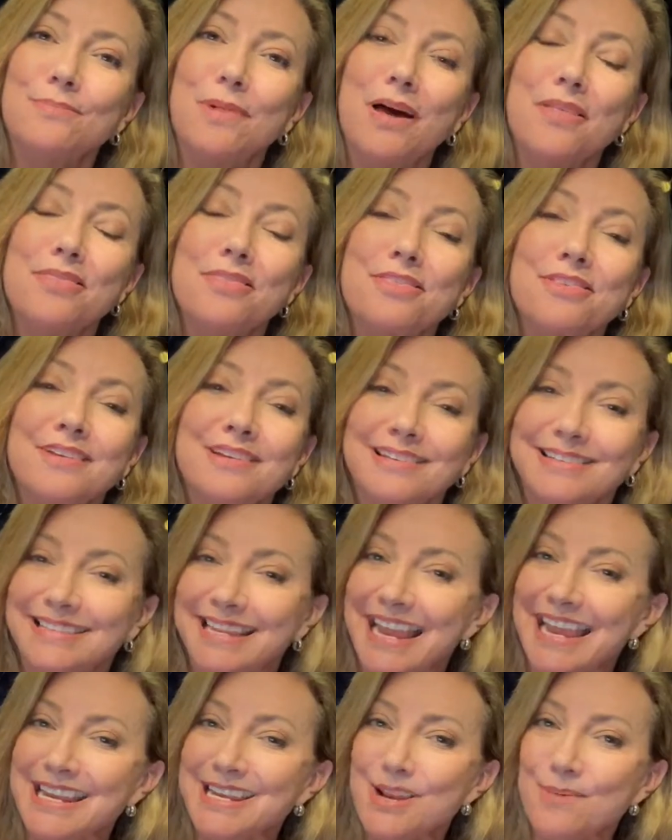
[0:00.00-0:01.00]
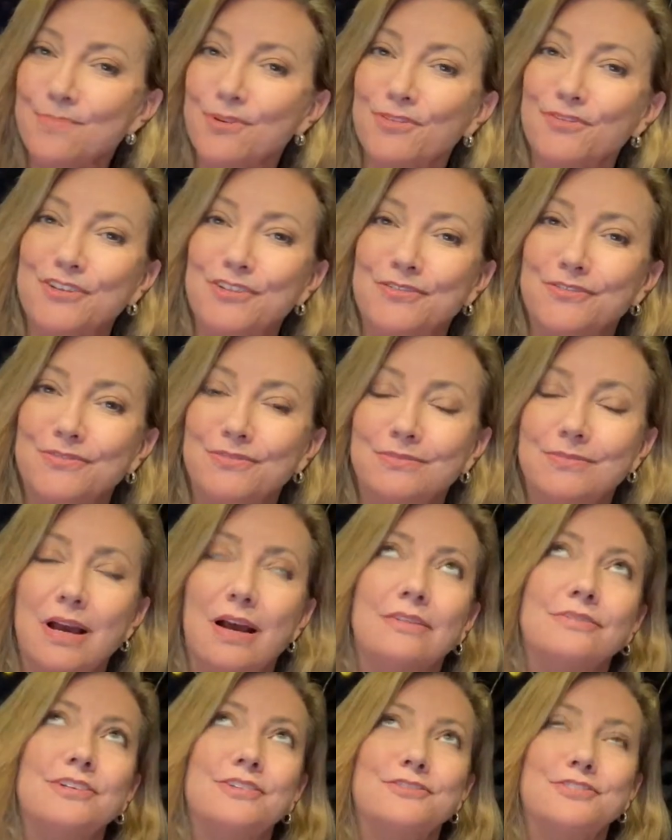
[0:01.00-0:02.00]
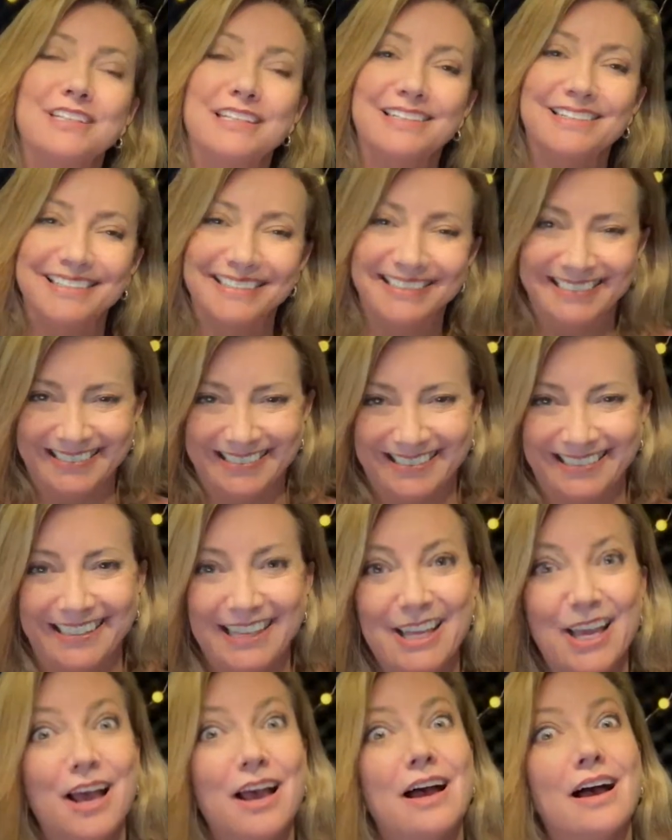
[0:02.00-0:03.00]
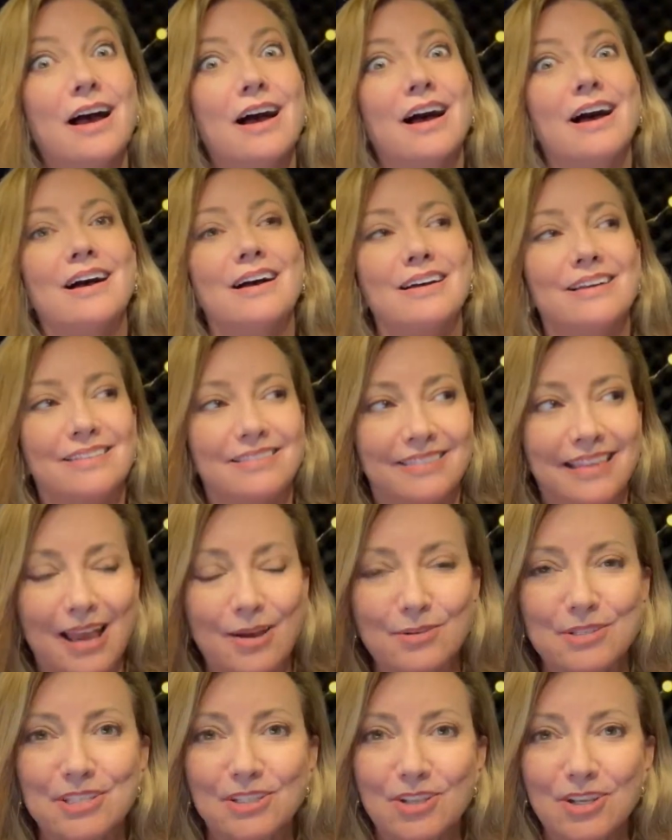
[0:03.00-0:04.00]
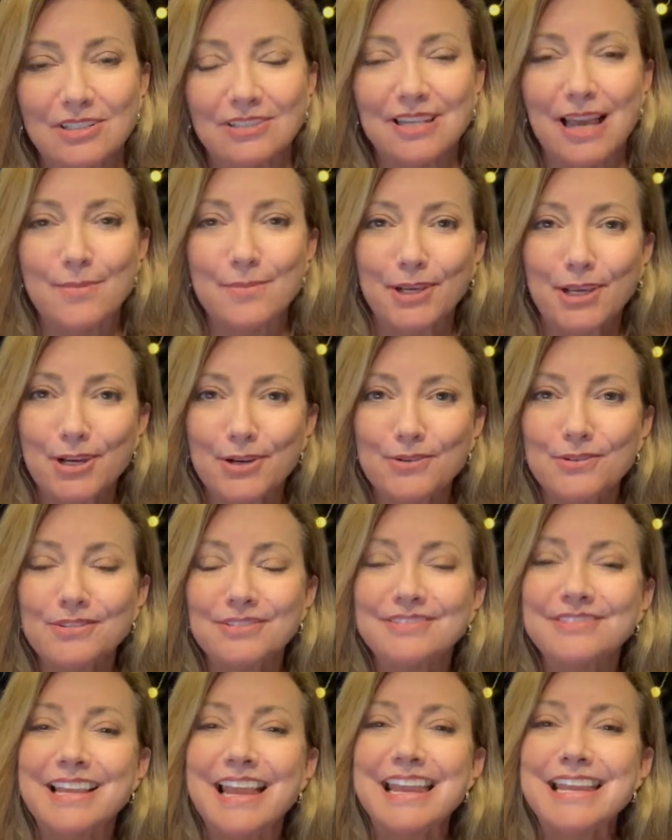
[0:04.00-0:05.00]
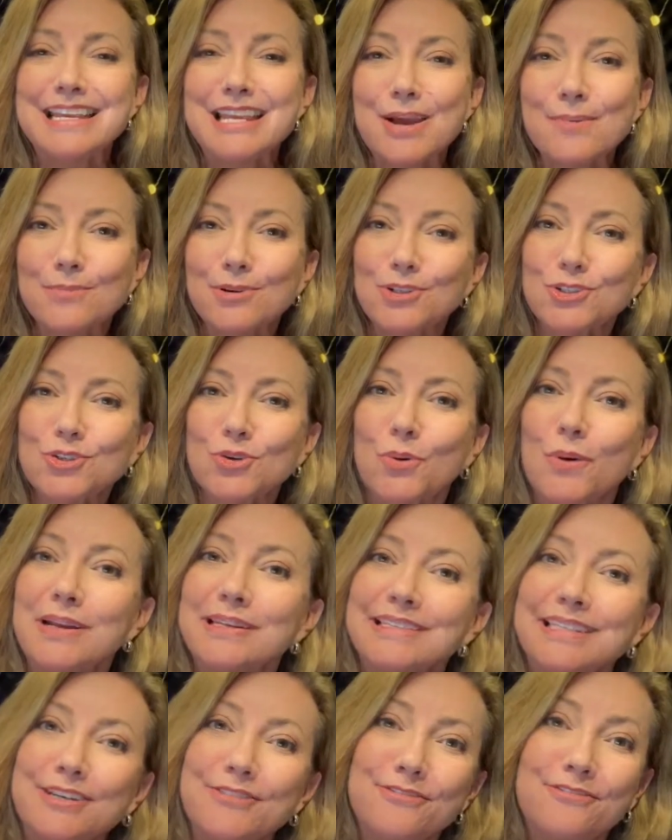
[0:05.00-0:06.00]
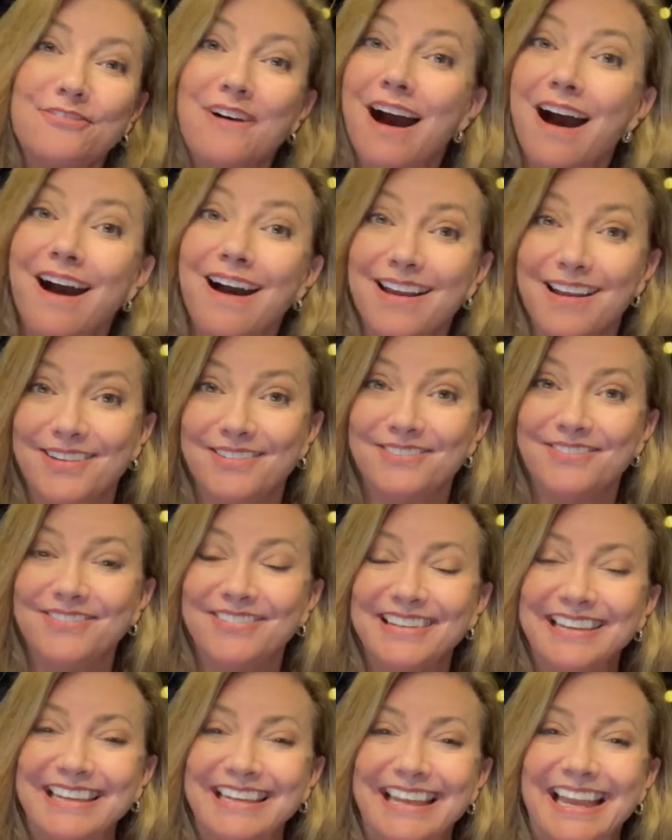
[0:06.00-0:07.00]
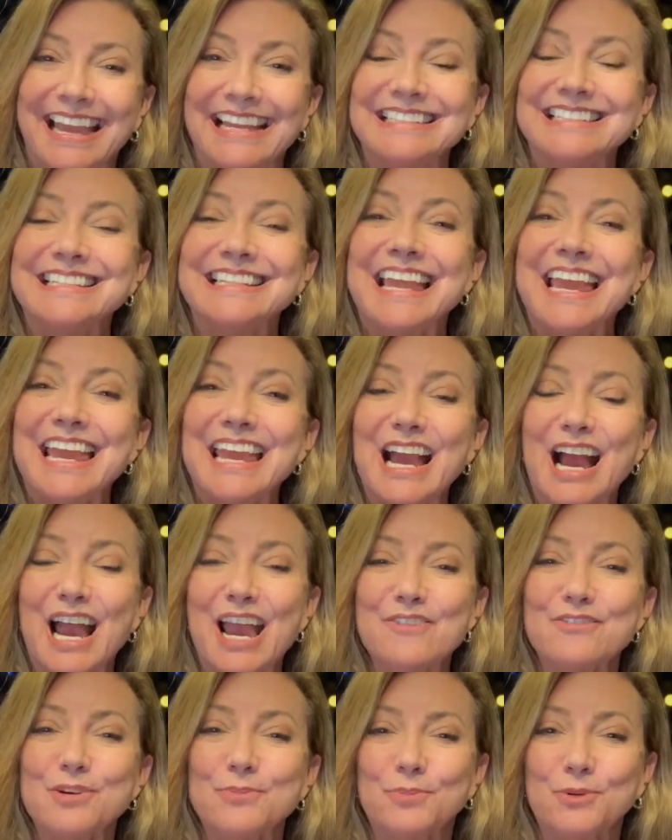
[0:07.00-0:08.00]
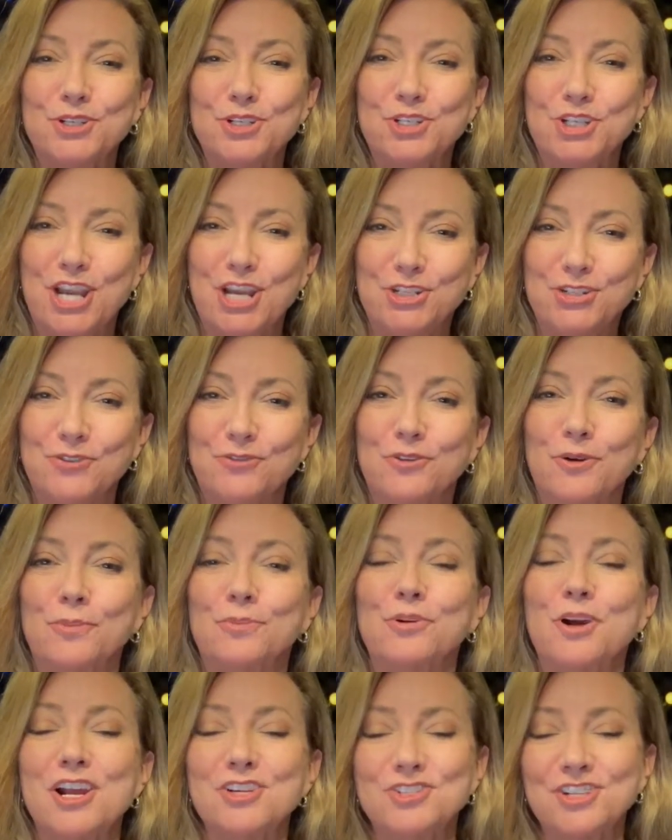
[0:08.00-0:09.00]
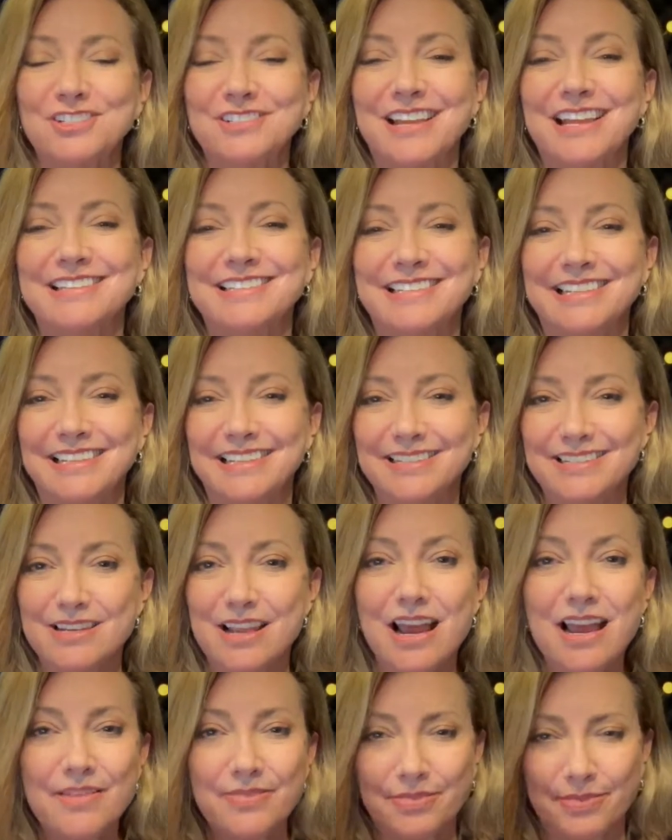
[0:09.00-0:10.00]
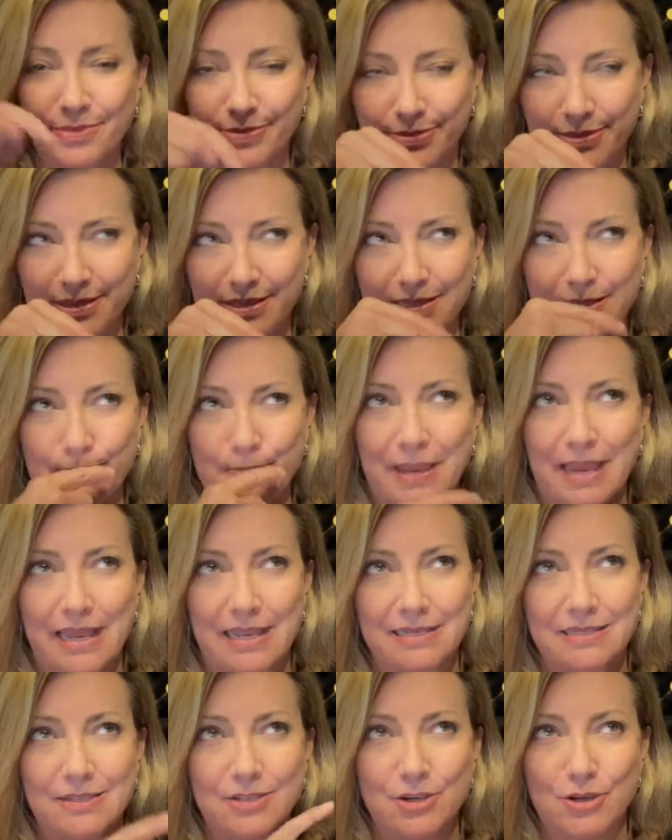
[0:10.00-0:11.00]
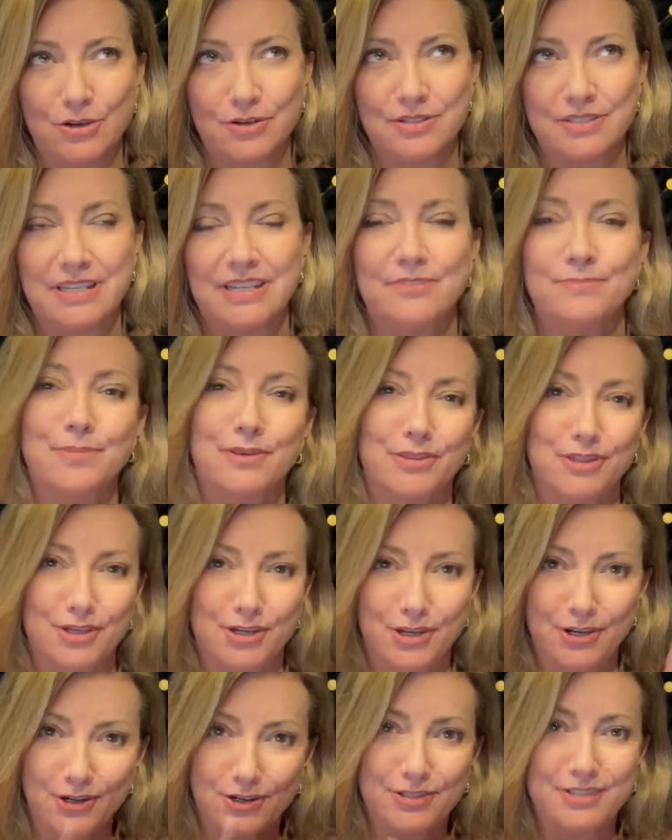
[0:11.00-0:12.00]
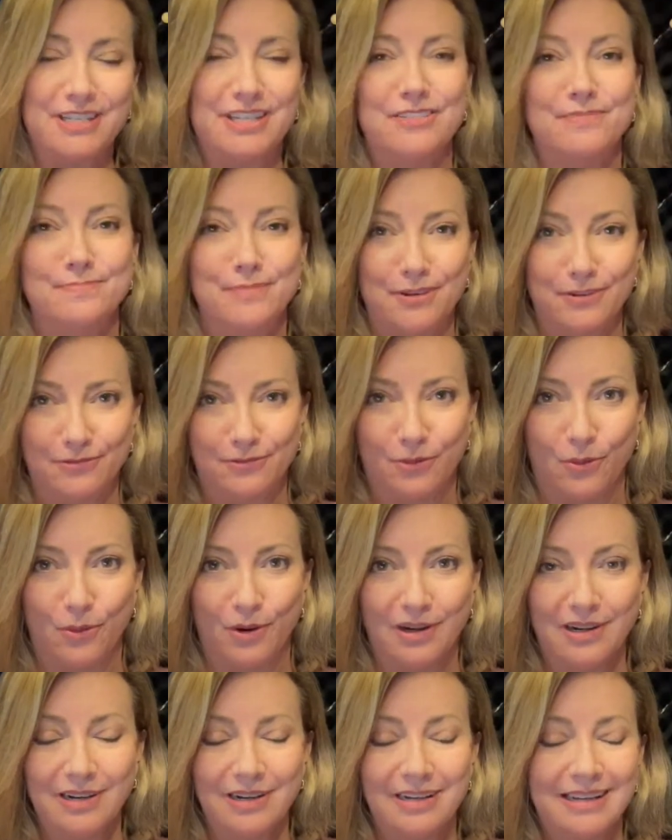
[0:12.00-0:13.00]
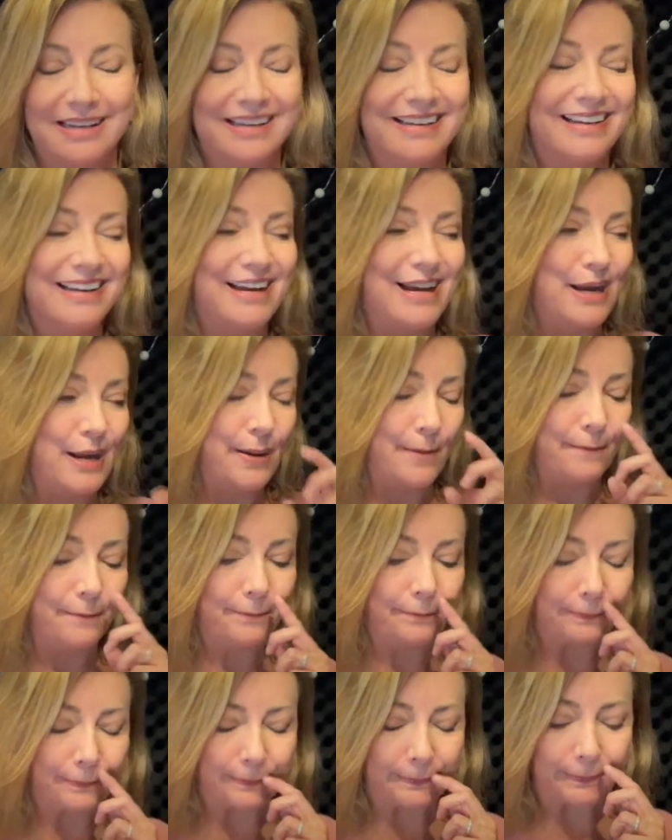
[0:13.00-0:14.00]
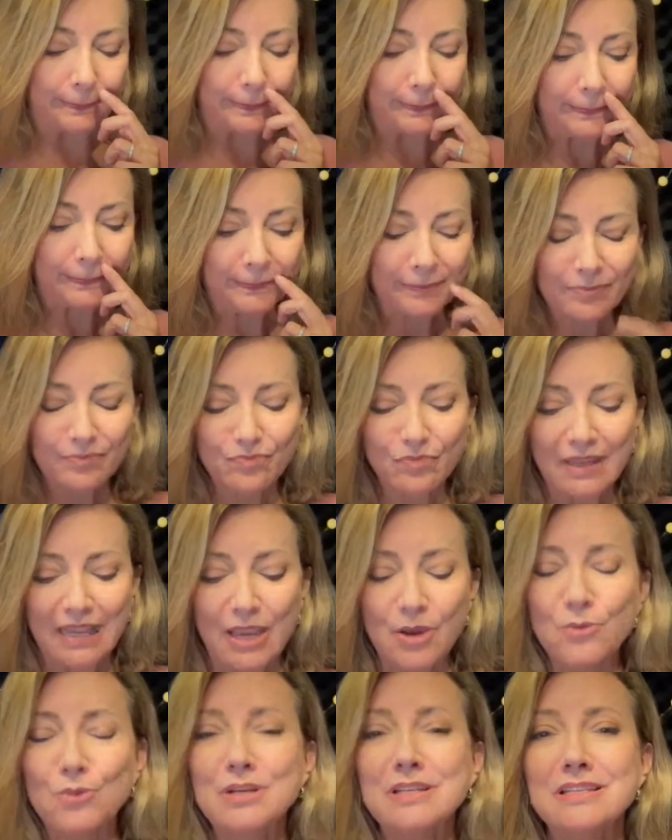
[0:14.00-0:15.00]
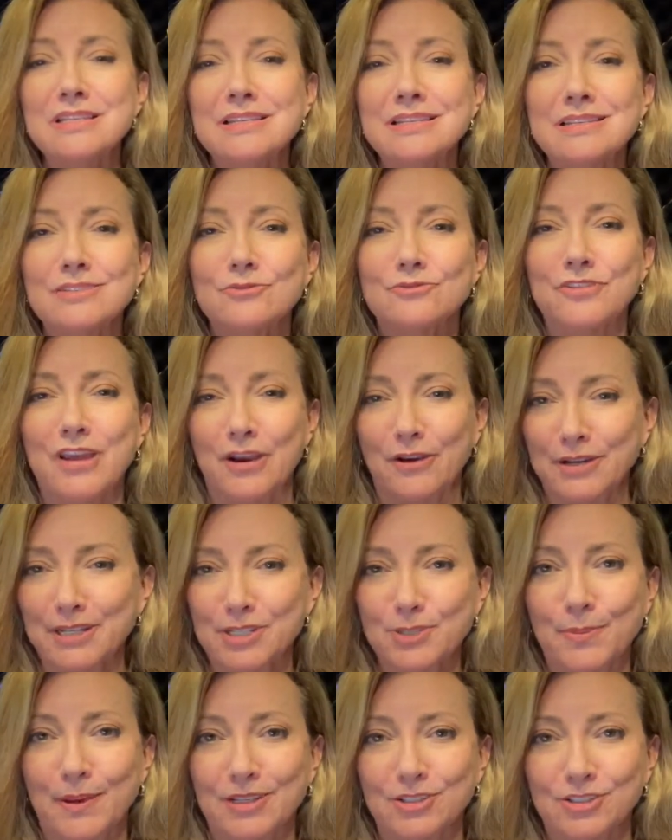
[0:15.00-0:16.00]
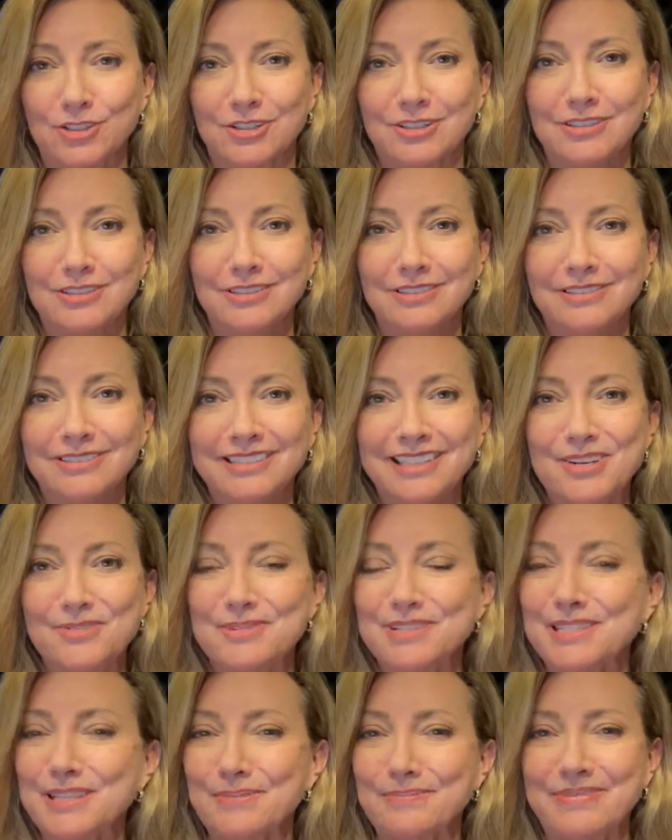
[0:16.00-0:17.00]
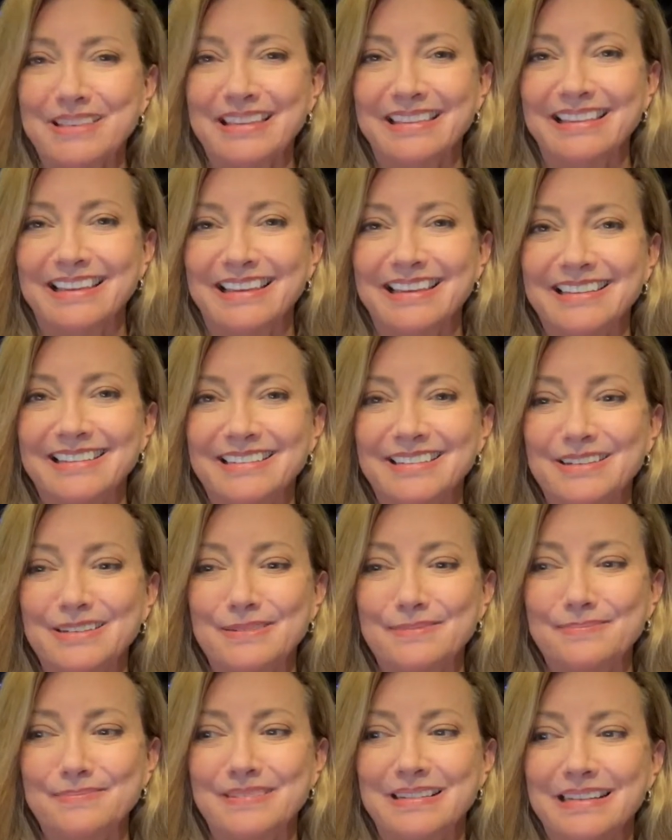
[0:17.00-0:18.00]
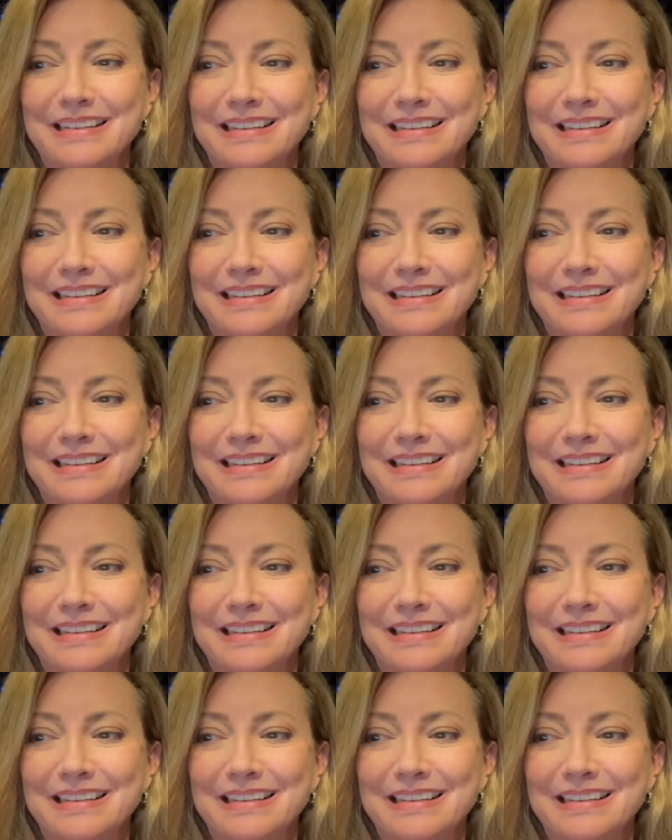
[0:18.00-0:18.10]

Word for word: month, day number 15. that was a long time ago. Day number 25. And today I have an appreciation for a project I did, not this past New Year's Eve, but the New Year's Eve before. Um, it was very special. It was something that um,